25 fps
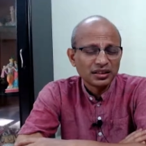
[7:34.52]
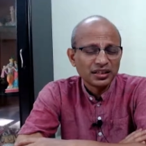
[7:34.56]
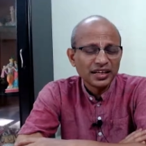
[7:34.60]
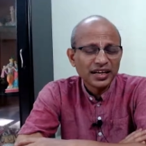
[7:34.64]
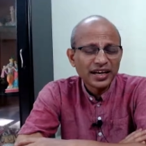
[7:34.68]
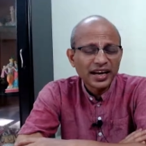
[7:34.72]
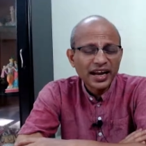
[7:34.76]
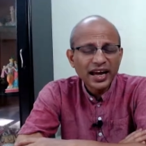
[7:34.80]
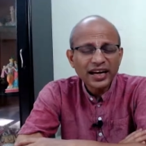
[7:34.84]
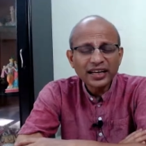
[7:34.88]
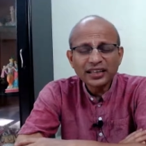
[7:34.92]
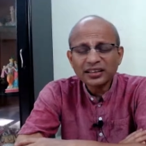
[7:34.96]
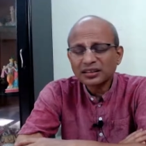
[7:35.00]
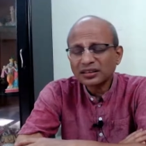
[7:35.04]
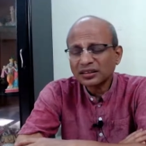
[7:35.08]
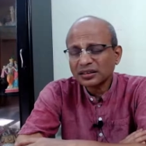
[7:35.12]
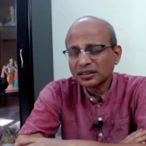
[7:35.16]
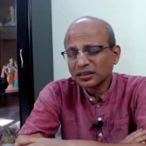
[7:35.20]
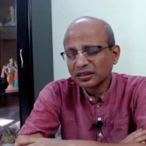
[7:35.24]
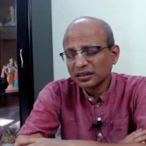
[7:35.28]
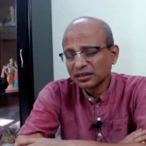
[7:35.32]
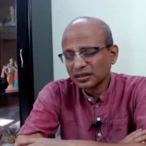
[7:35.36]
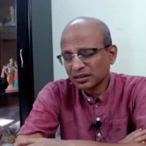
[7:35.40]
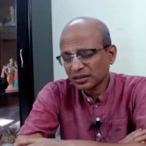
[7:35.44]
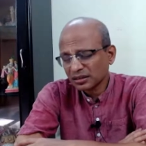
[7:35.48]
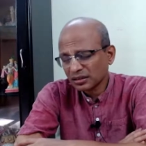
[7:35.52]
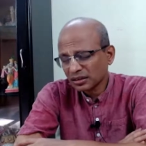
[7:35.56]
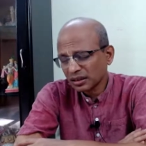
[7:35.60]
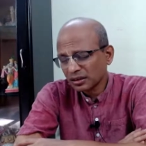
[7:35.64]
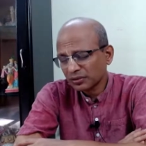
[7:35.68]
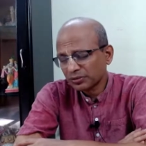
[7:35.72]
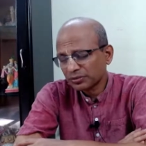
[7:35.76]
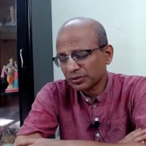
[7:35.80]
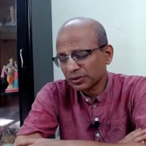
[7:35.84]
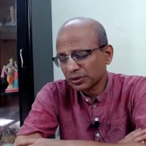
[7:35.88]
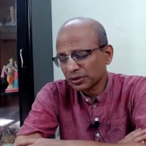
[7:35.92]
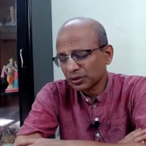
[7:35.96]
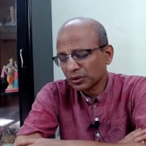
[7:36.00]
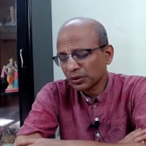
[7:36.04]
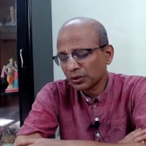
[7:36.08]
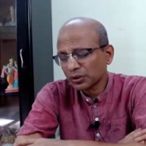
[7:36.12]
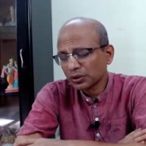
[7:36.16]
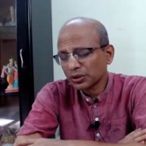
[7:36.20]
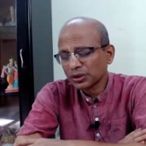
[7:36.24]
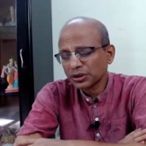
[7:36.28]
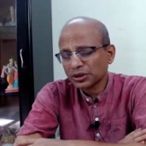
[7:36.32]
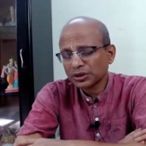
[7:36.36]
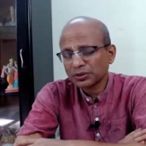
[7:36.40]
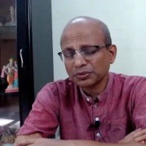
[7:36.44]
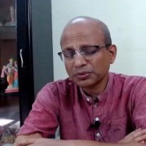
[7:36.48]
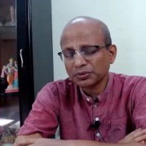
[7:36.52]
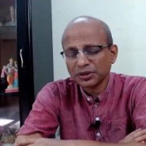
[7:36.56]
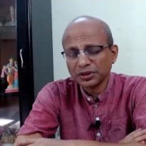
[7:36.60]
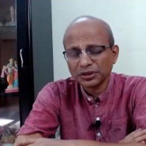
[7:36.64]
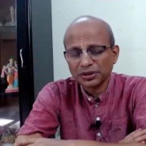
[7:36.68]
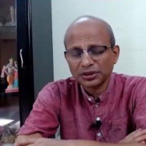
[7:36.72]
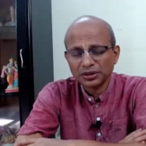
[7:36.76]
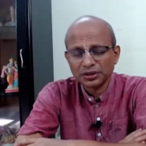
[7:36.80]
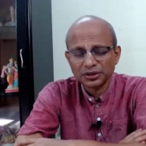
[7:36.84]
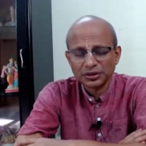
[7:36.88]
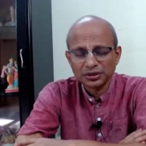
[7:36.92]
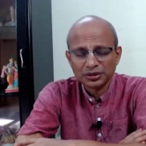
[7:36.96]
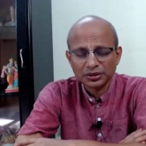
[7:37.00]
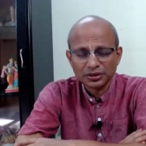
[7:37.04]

nectar of your lotus feet.